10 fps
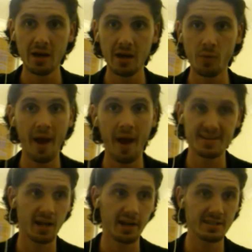whereas
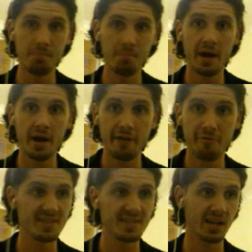like to buy it
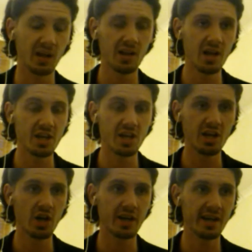physical,
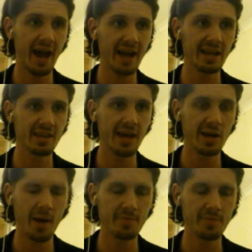you're looking at
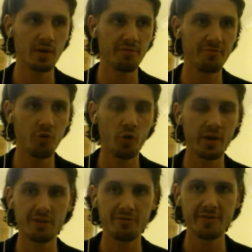anywhere between
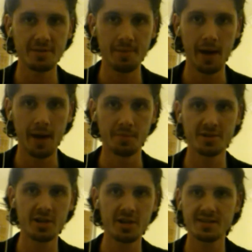40 to 50 pounds,
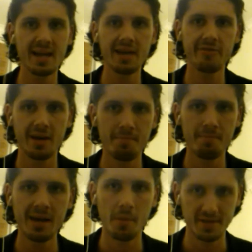so you're saving at
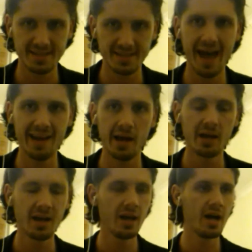minimum a tenner.
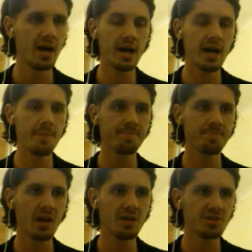
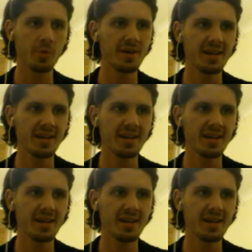So